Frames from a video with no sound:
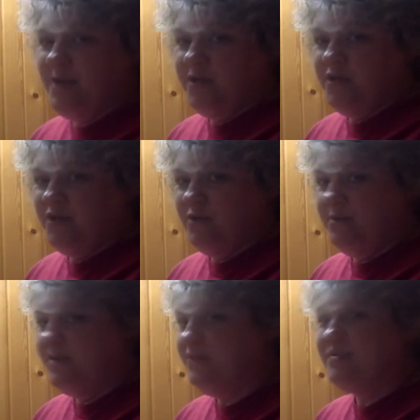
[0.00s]
about you,
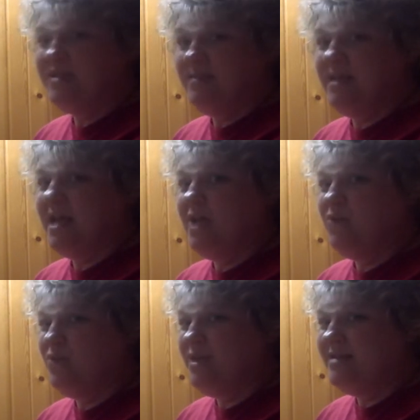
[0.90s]
but if it was something I
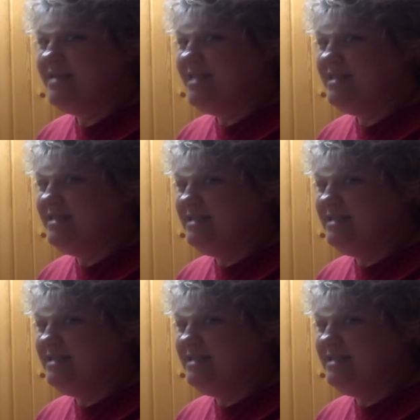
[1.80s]
really